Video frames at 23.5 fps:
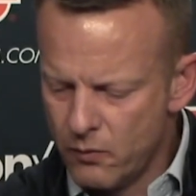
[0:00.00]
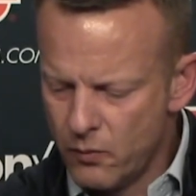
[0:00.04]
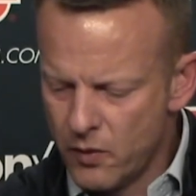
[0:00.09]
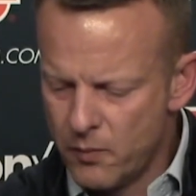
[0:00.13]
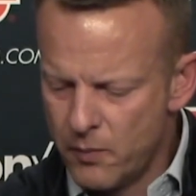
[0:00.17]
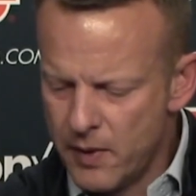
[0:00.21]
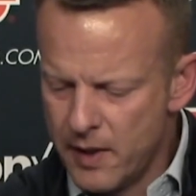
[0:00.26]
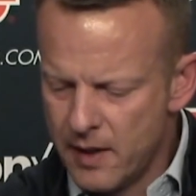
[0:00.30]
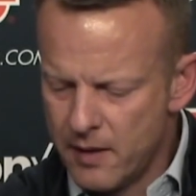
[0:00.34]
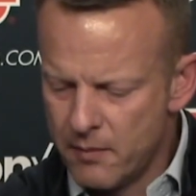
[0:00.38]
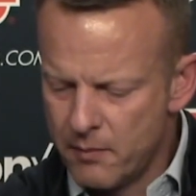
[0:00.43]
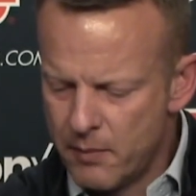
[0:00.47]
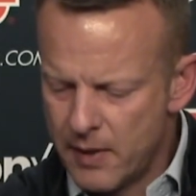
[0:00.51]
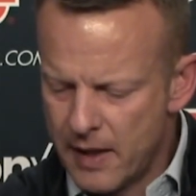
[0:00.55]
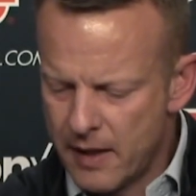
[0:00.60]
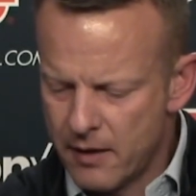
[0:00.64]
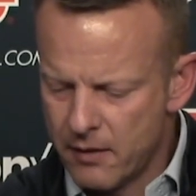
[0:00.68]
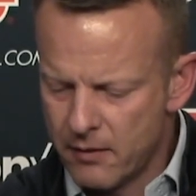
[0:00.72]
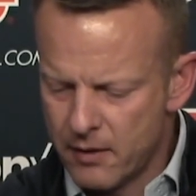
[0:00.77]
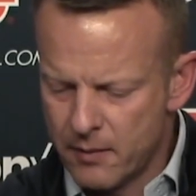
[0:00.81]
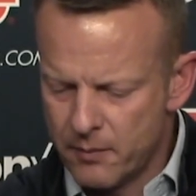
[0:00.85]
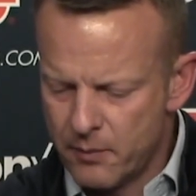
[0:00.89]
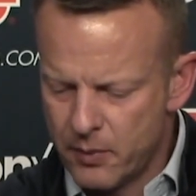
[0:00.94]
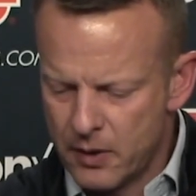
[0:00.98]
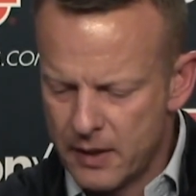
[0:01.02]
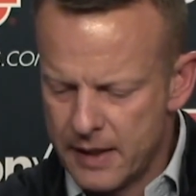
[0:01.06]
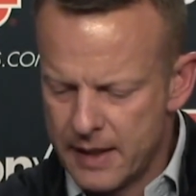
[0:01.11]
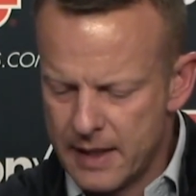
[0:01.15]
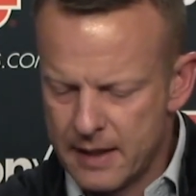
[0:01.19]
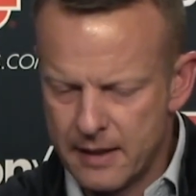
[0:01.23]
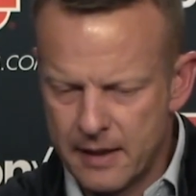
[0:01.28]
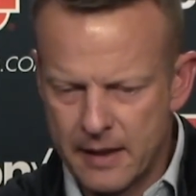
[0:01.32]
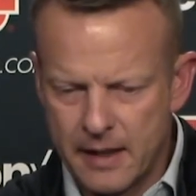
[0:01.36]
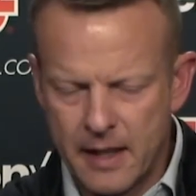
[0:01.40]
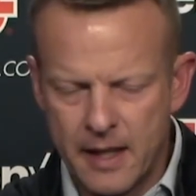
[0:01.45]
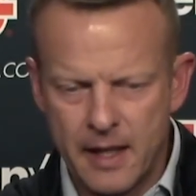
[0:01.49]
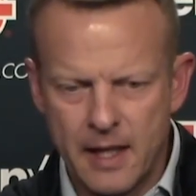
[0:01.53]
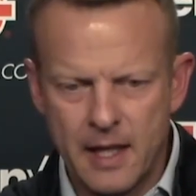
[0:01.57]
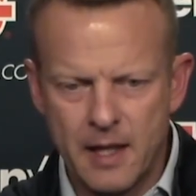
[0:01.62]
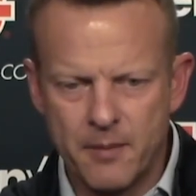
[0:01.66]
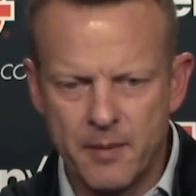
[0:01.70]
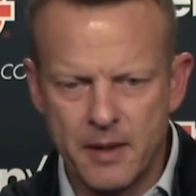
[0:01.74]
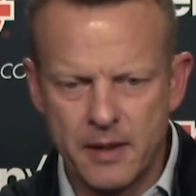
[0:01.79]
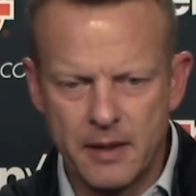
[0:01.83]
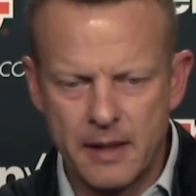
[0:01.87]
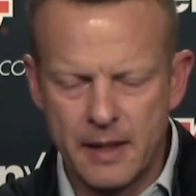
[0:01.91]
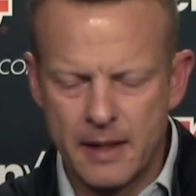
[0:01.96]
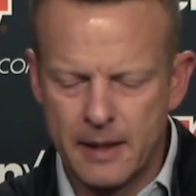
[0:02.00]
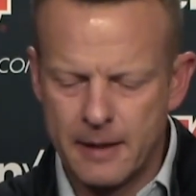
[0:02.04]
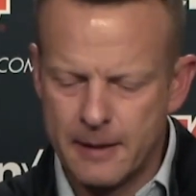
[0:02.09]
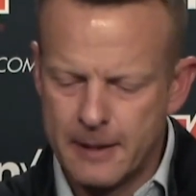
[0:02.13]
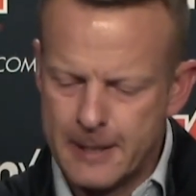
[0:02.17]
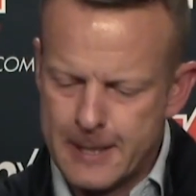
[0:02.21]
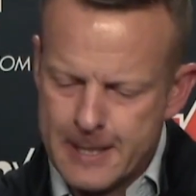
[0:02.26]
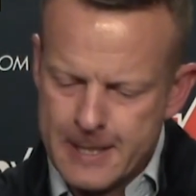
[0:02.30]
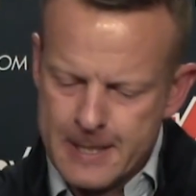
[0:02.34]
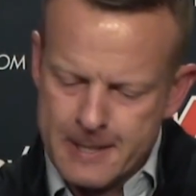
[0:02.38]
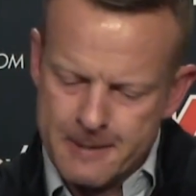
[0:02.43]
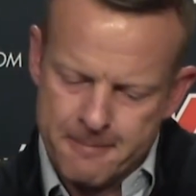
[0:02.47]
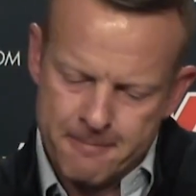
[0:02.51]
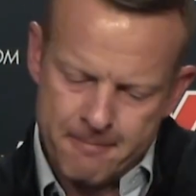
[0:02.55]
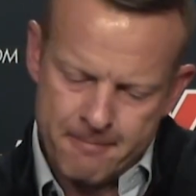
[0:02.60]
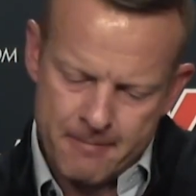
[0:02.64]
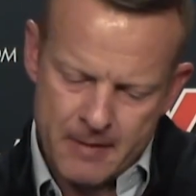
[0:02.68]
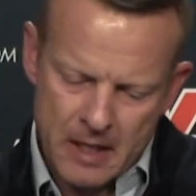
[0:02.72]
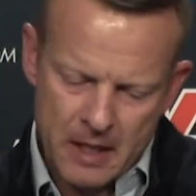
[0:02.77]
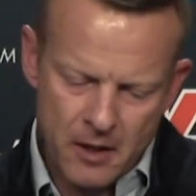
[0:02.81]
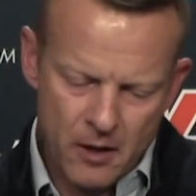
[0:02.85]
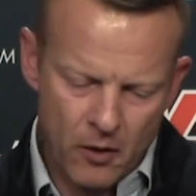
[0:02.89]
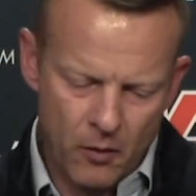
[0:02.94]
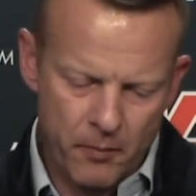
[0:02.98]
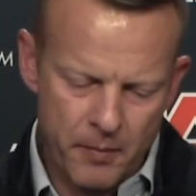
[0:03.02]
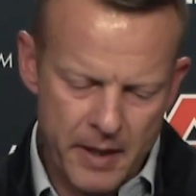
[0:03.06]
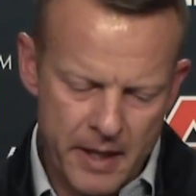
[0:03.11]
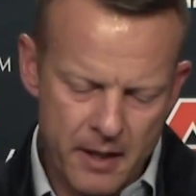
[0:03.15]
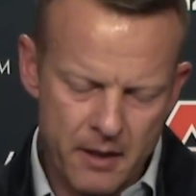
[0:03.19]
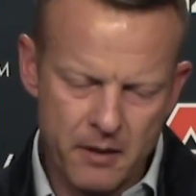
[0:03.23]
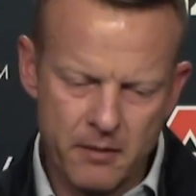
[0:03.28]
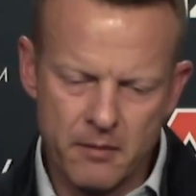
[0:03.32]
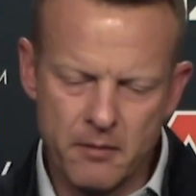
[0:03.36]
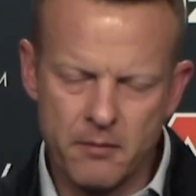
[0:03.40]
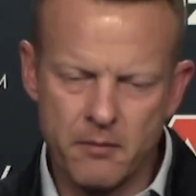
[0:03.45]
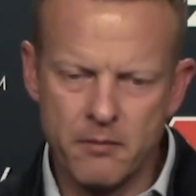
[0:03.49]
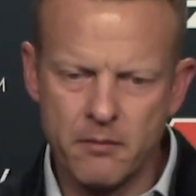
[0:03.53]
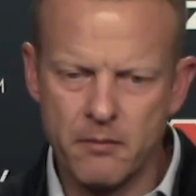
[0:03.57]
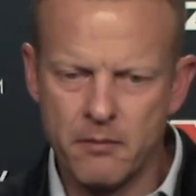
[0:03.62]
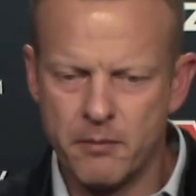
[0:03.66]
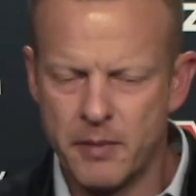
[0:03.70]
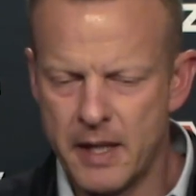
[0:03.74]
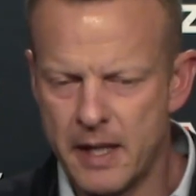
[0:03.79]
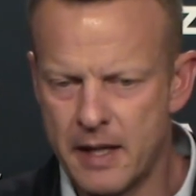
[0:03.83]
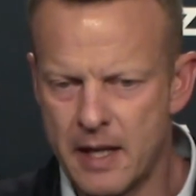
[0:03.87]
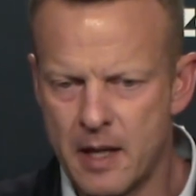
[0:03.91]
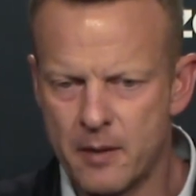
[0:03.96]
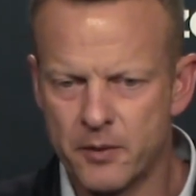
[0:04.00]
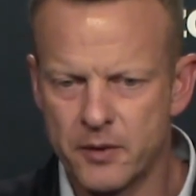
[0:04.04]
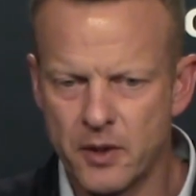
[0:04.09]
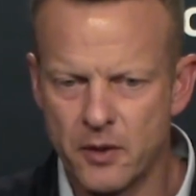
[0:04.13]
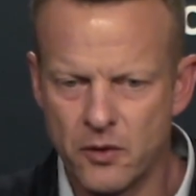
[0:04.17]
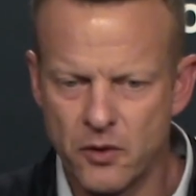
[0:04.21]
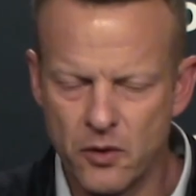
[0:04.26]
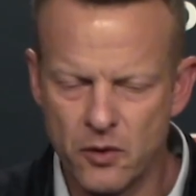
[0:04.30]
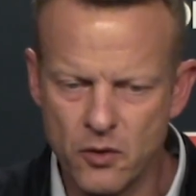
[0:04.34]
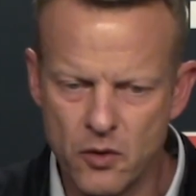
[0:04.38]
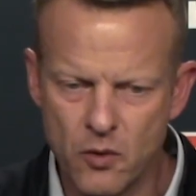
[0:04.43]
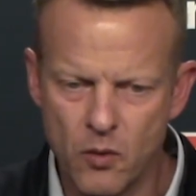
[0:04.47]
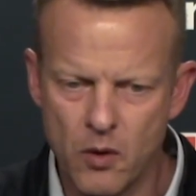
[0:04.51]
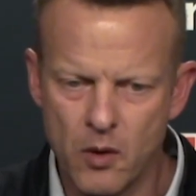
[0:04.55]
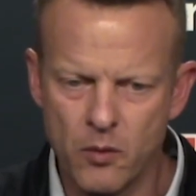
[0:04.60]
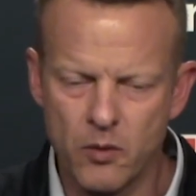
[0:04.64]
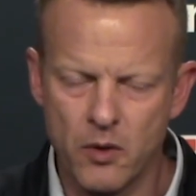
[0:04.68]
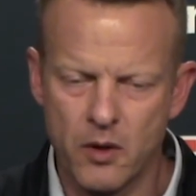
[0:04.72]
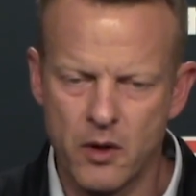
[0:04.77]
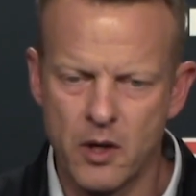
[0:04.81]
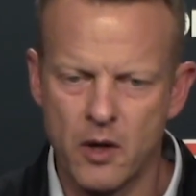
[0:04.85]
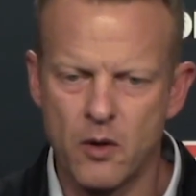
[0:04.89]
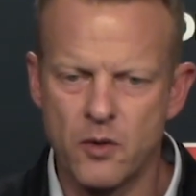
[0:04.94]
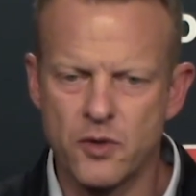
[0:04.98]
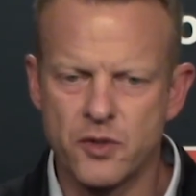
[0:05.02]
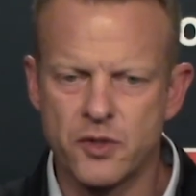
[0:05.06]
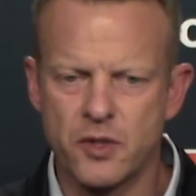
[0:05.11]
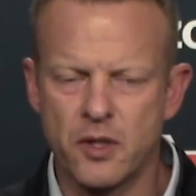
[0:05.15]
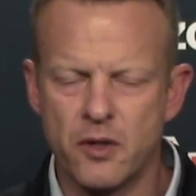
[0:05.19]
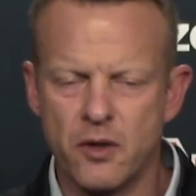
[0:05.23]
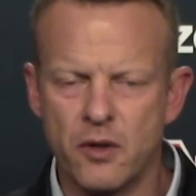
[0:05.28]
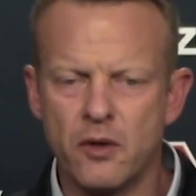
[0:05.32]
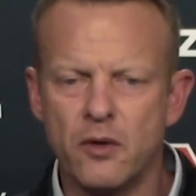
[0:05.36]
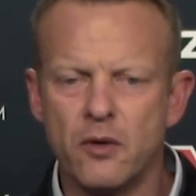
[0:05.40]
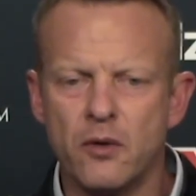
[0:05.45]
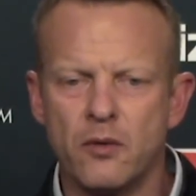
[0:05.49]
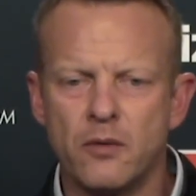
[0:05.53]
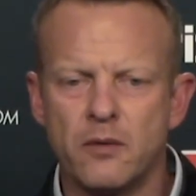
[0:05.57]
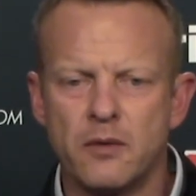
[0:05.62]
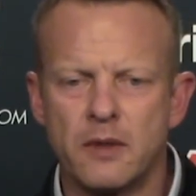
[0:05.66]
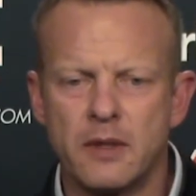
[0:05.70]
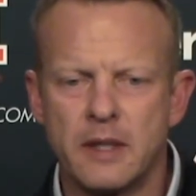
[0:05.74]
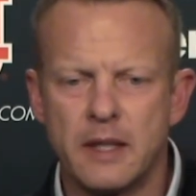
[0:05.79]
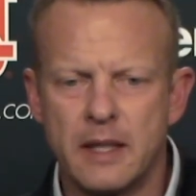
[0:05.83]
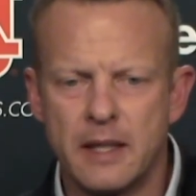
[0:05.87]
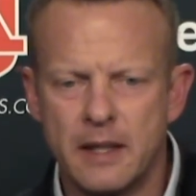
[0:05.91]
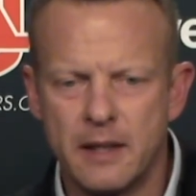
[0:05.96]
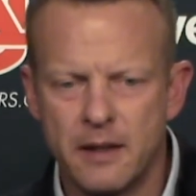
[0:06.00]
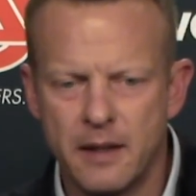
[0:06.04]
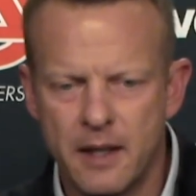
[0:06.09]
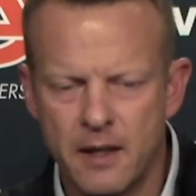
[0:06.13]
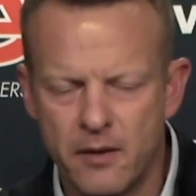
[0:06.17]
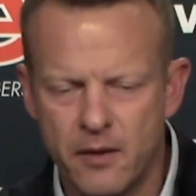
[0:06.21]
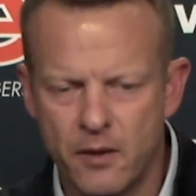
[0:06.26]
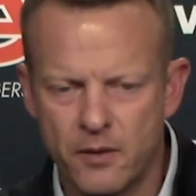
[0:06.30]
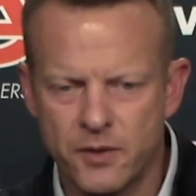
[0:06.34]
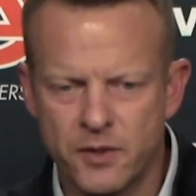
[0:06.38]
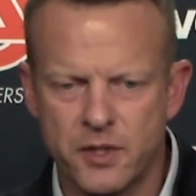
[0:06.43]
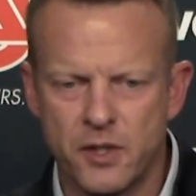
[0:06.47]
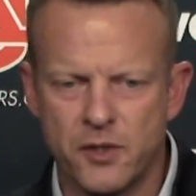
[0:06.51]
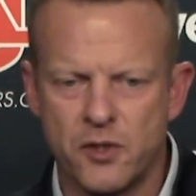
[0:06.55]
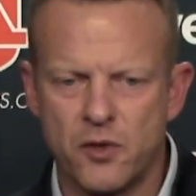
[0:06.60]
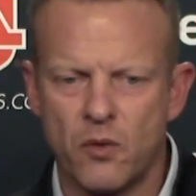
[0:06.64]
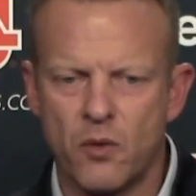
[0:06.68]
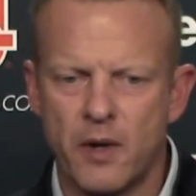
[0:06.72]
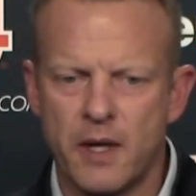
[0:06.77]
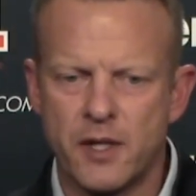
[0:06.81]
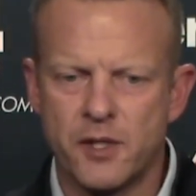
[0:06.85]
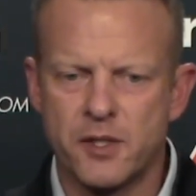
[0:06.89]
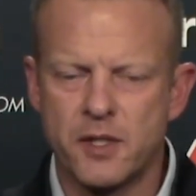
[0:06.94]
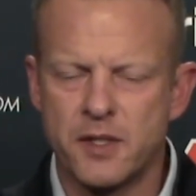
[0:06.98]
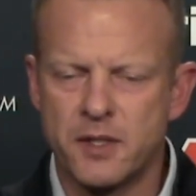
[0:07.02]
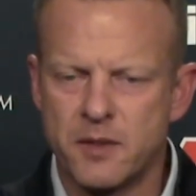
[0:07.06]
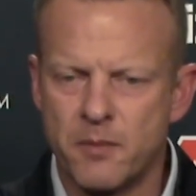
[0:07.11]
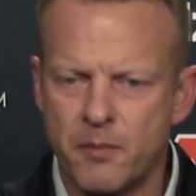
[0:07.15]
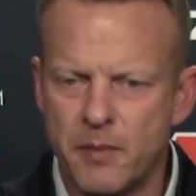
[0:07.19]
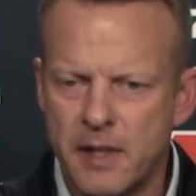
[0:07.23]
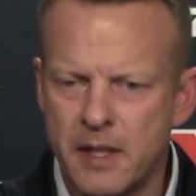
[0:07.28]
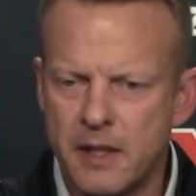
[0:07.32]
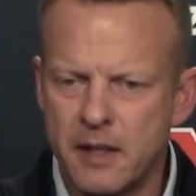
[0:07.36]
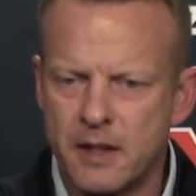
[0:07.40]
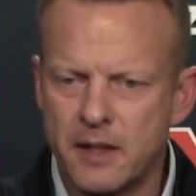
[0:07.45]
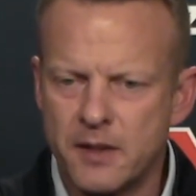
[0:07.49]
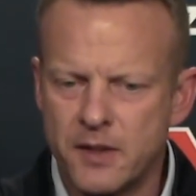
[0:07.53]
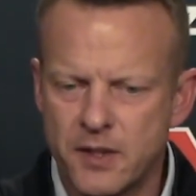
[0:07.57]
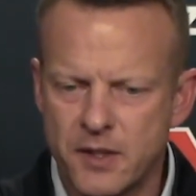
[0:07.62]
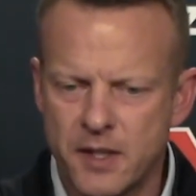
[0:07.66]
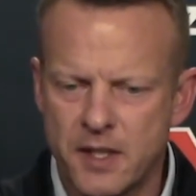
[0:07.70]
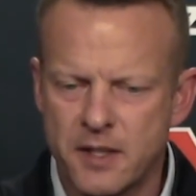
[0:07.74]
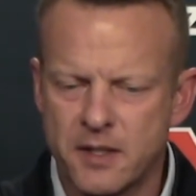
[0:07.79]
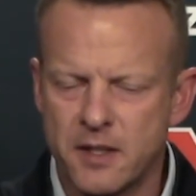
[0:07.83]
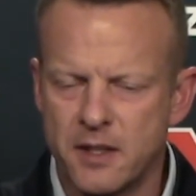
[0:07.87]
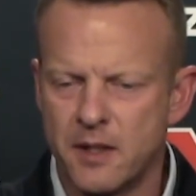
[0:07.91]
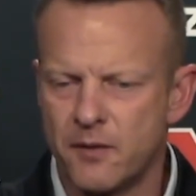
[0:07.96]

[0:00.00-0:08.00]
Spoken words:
being better at playing the game, and then, you know, being able to do what we're coached to do in those situations and being consistent.